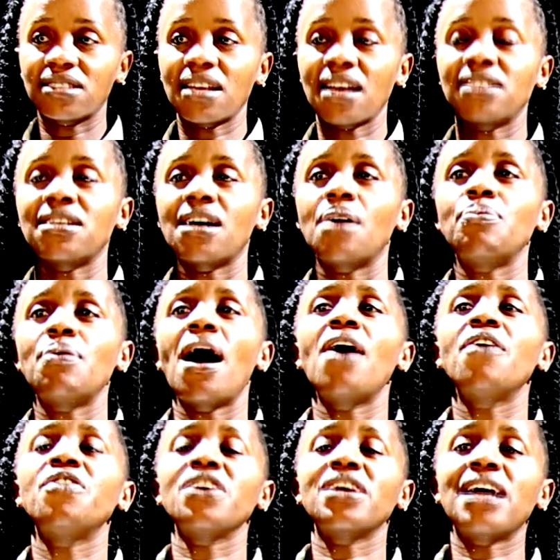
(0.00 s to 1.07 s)
setup,
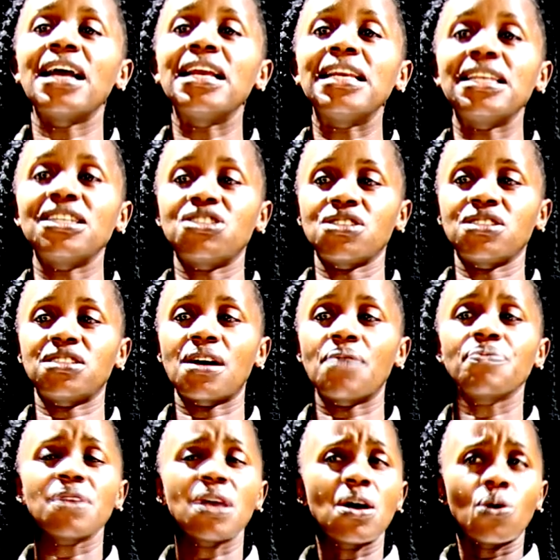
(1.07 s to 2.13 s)
African literature,